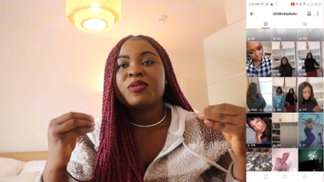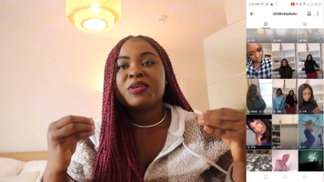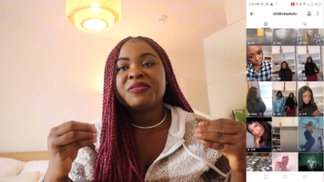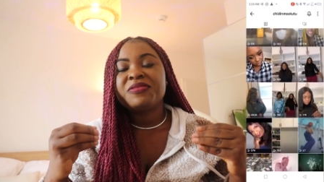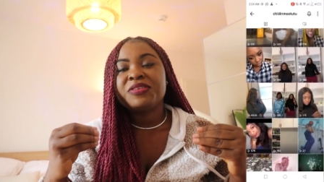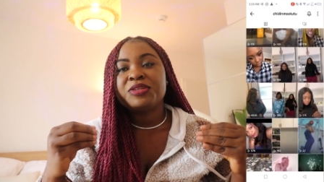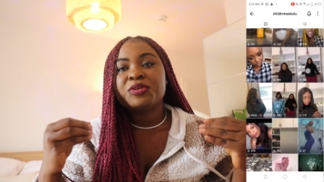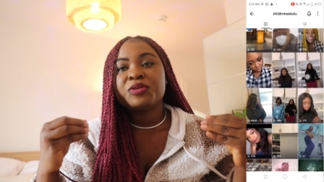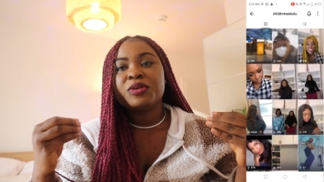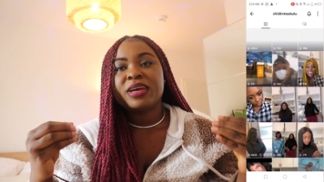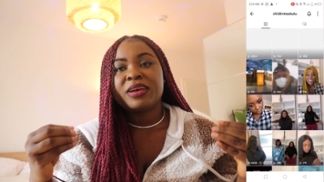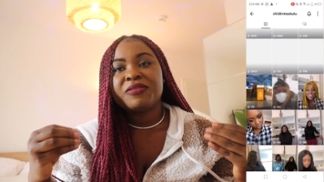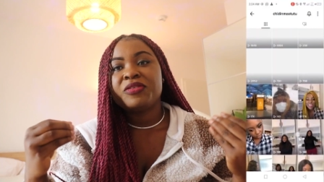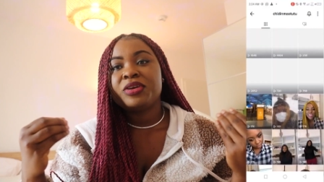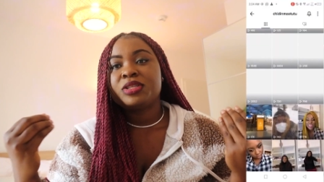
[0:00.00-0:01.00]
one video
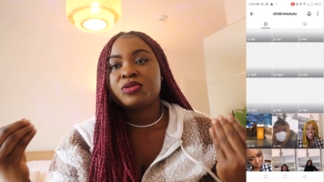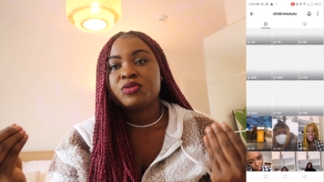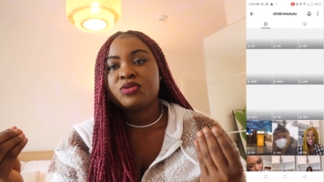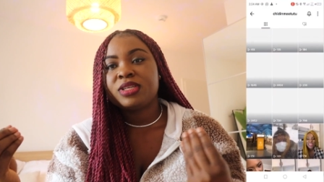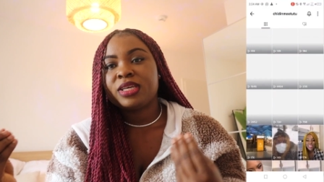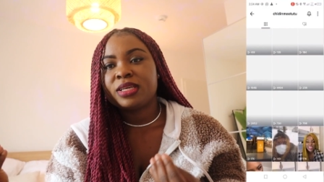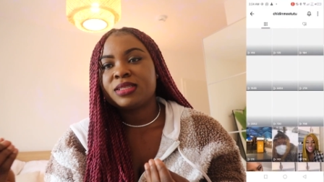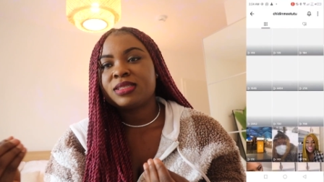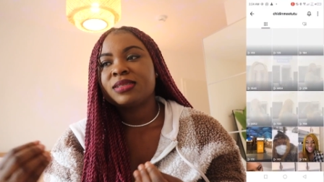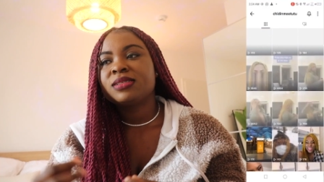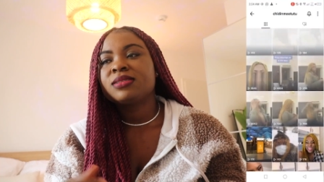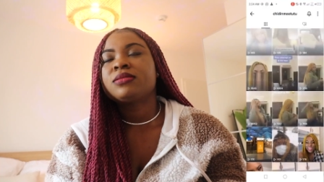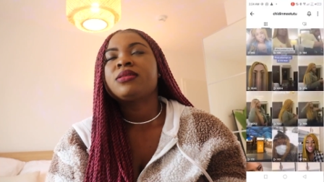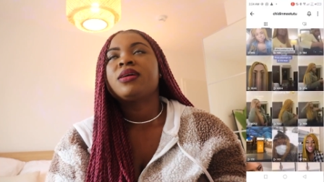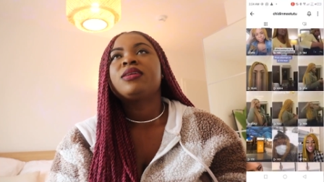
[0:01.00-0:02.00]
every 2 days.
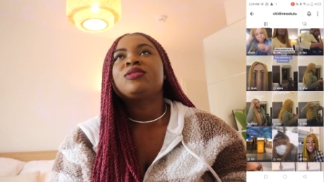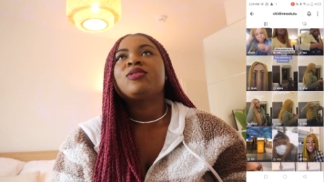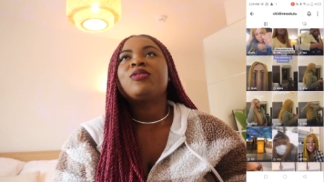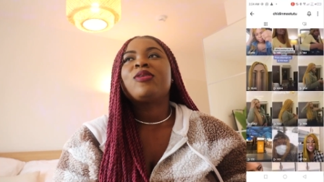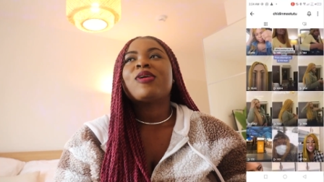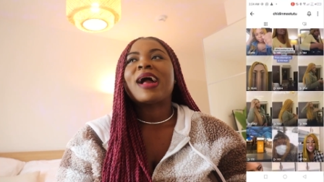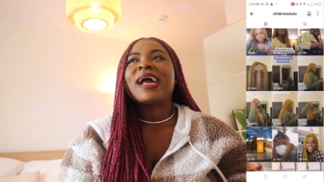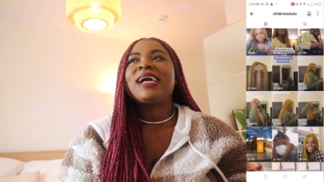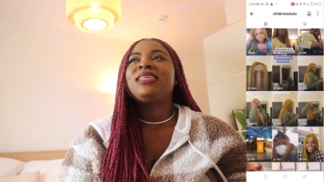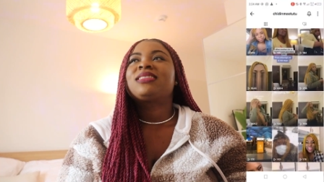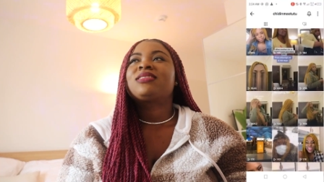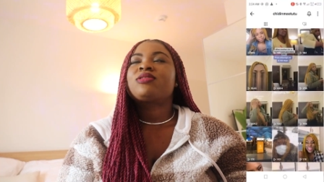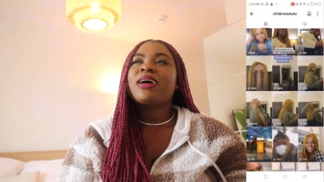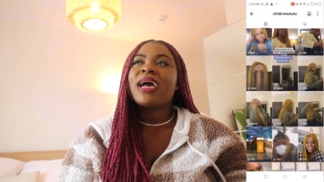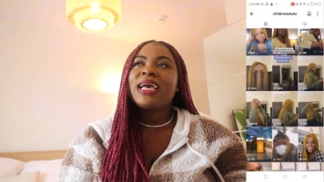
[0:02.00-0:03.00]
So I
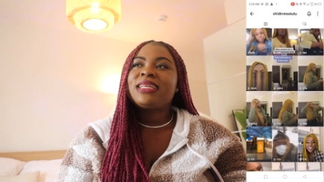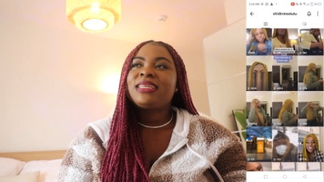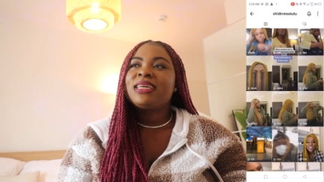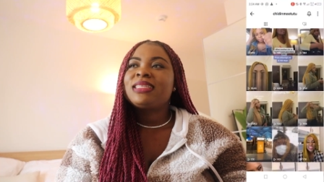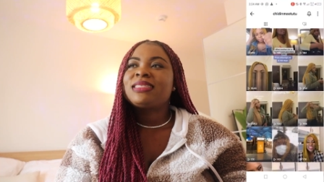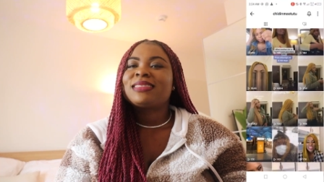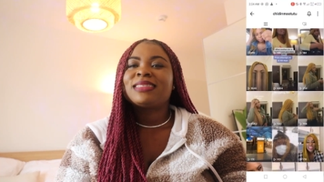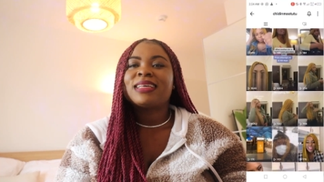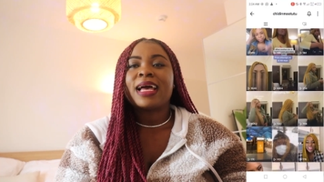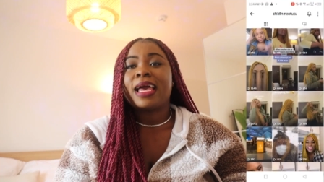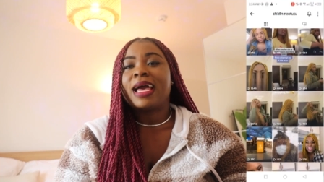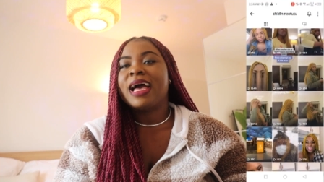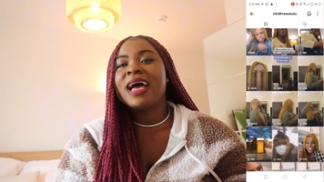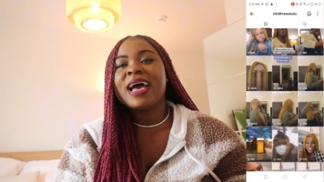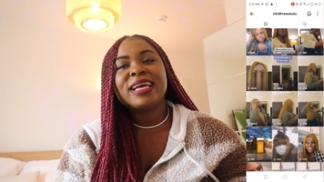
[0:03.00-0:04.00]
tried it. I
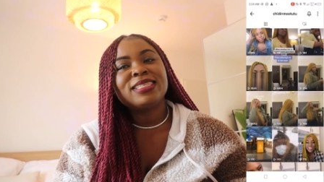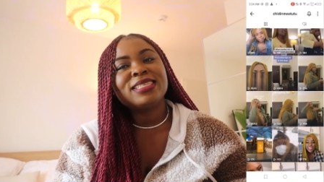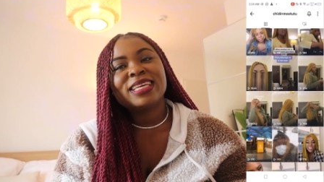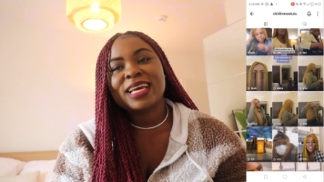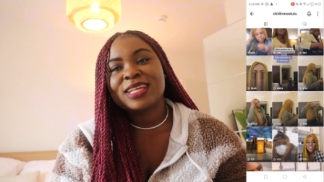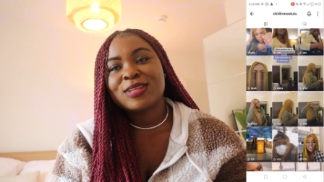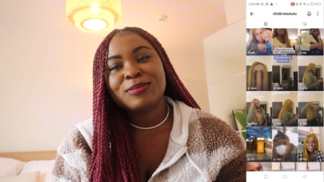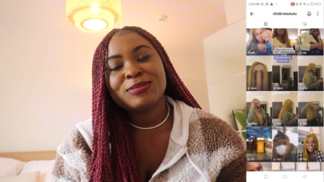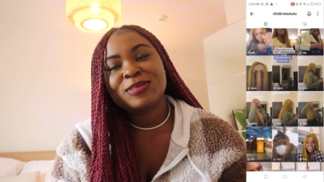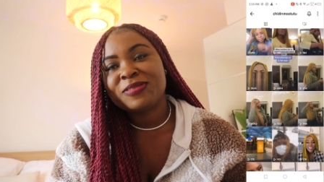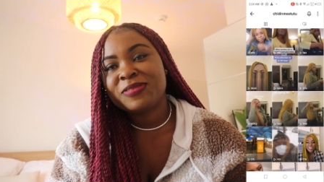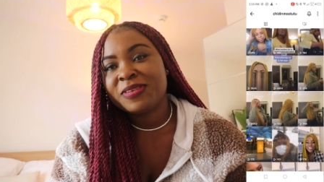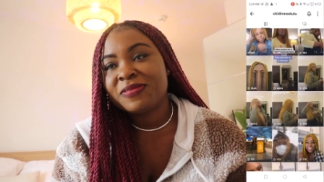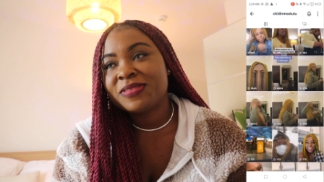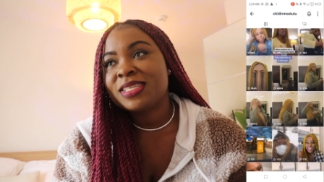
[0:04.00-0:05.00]
didn't get up to
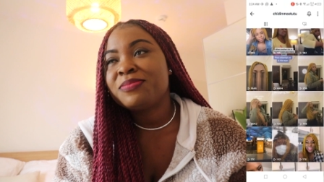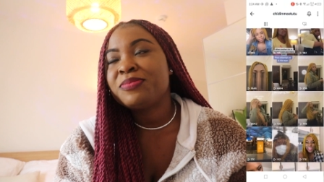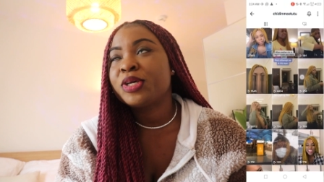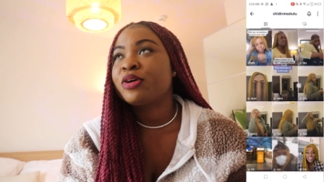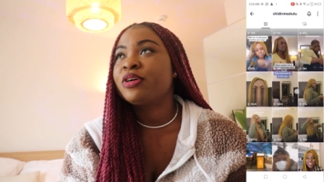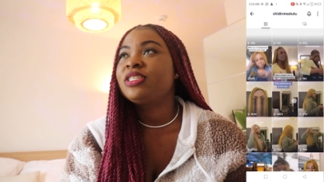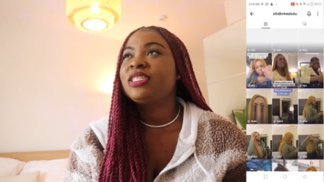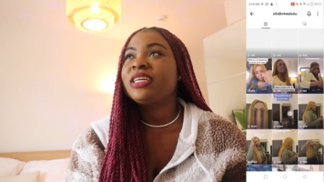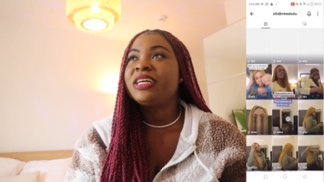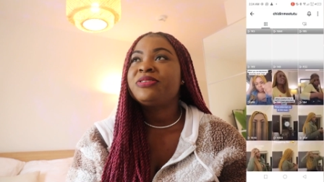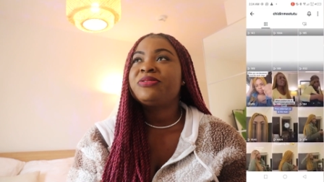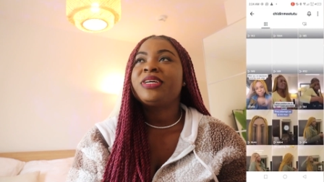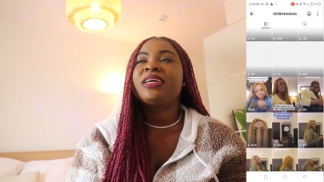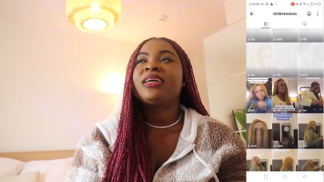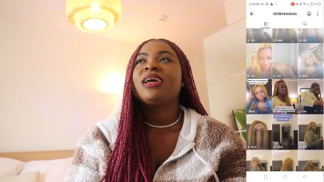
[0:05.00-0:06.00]
15 because
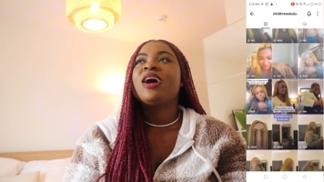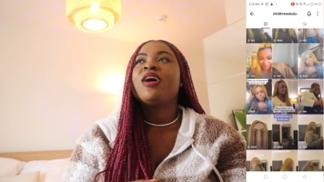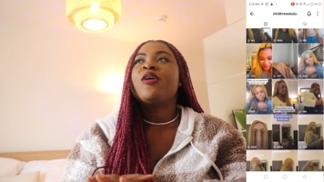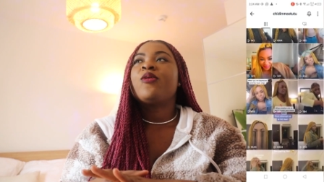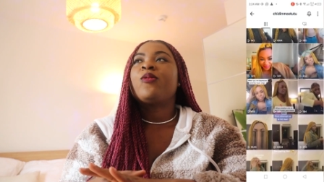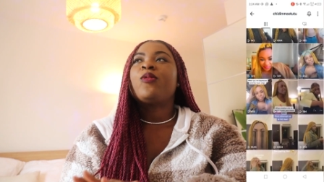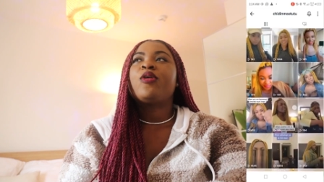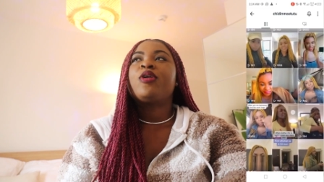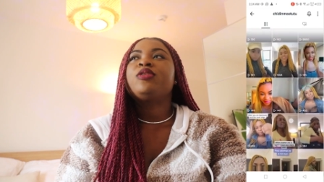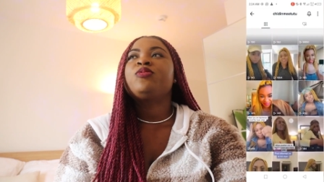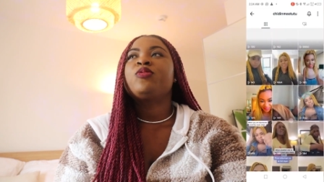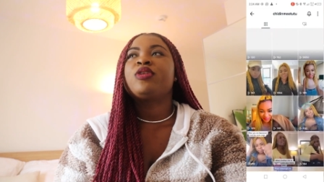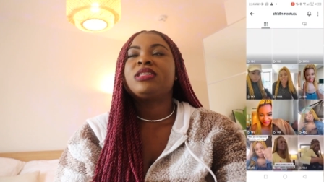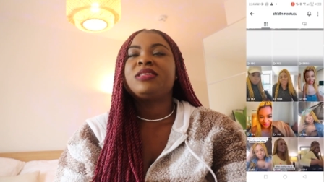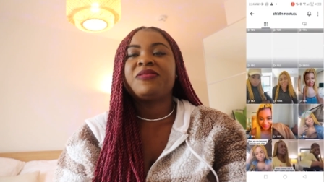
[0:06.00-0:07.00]
January 1
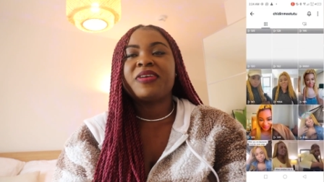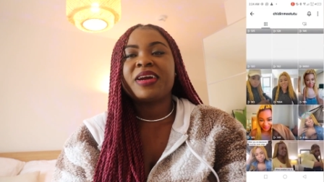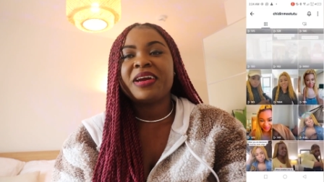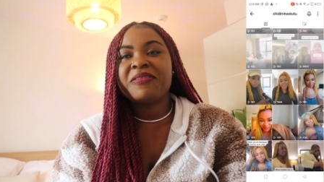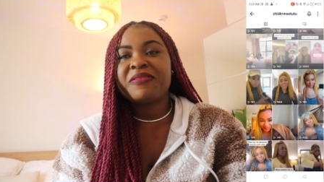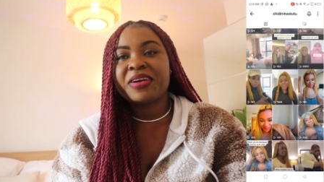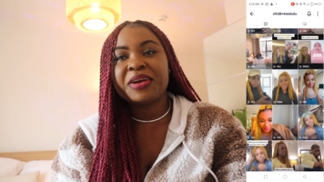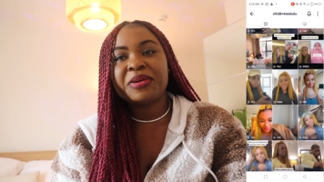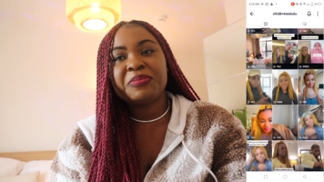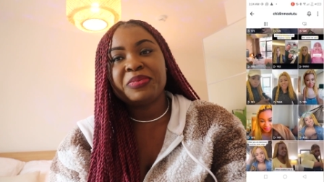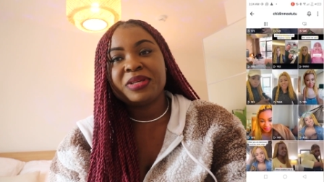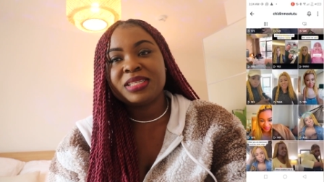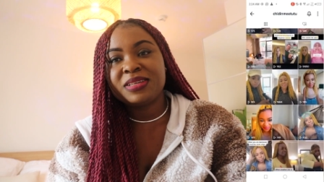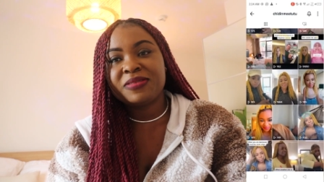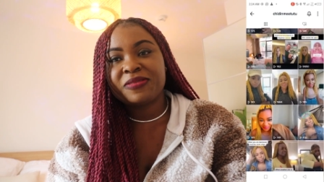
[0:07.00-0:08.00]
was very, very
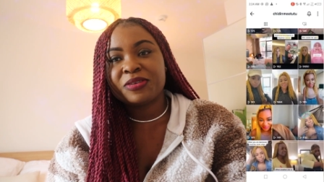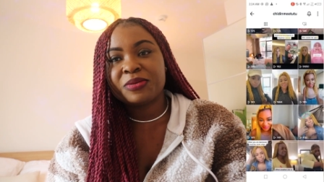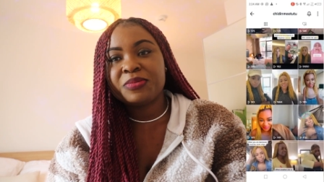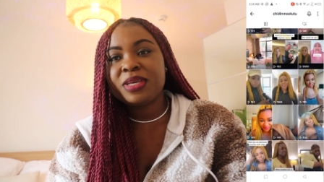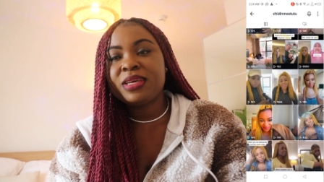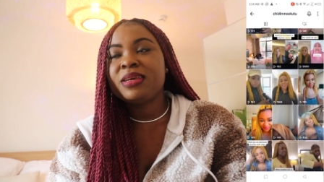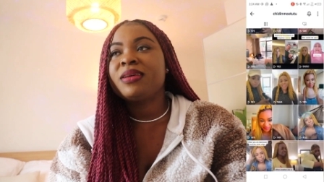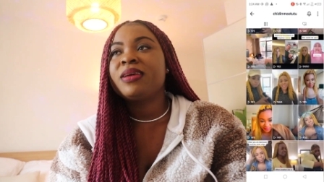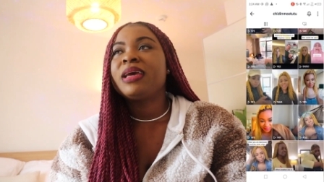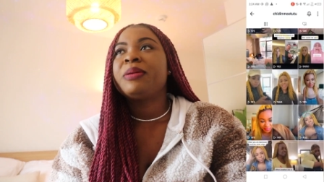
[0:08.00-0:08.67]
busy for me,